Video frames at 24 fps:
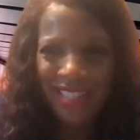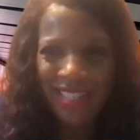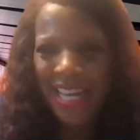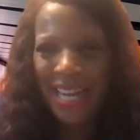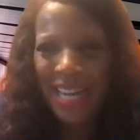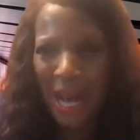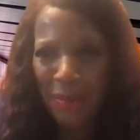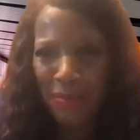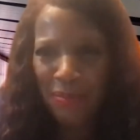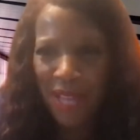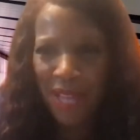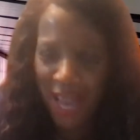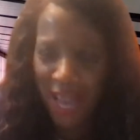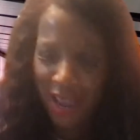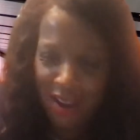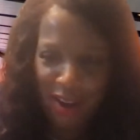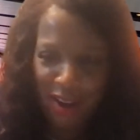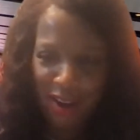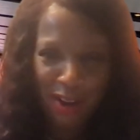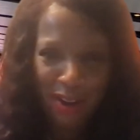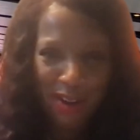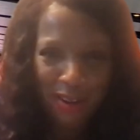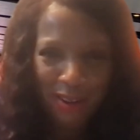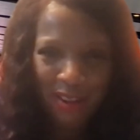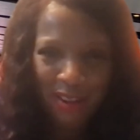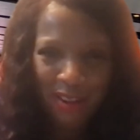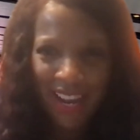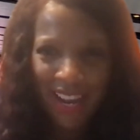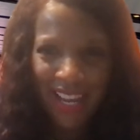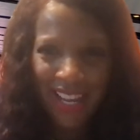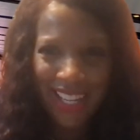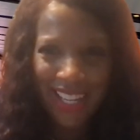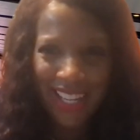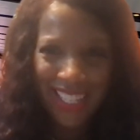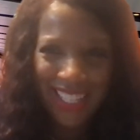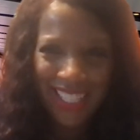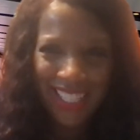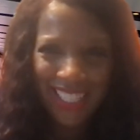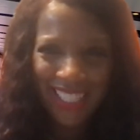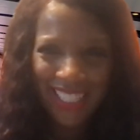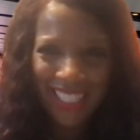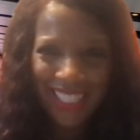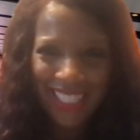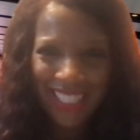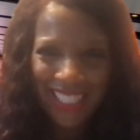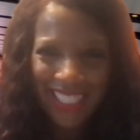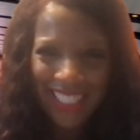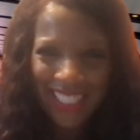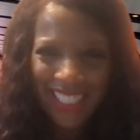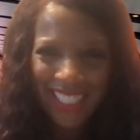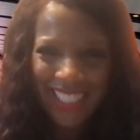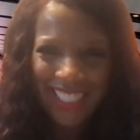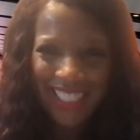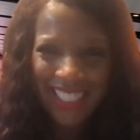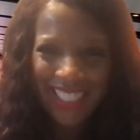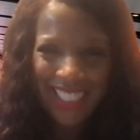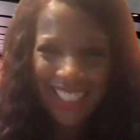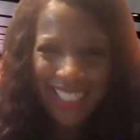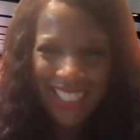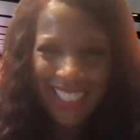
and I'm there. I'm sure, right? Regina, there'll be a topic